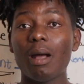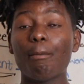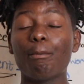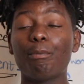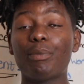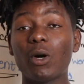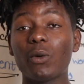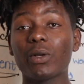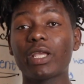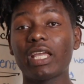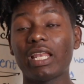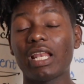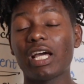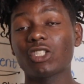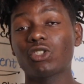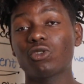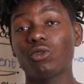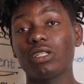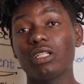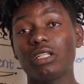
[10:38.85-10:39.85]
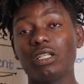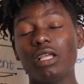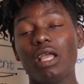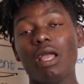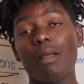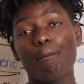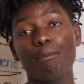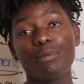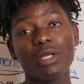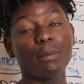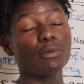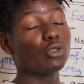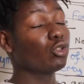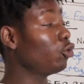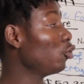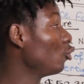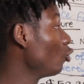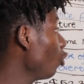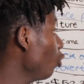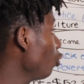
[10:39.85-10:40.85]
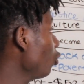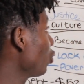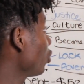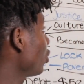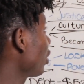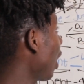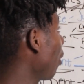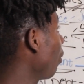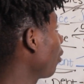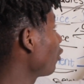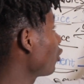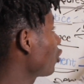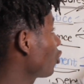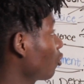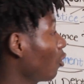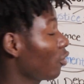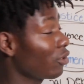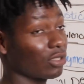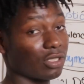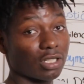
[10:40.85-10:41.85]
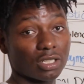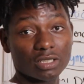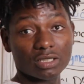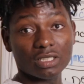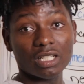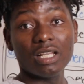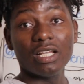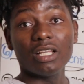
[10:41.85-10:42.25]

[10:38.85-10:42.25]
but we can actually be able to use our resources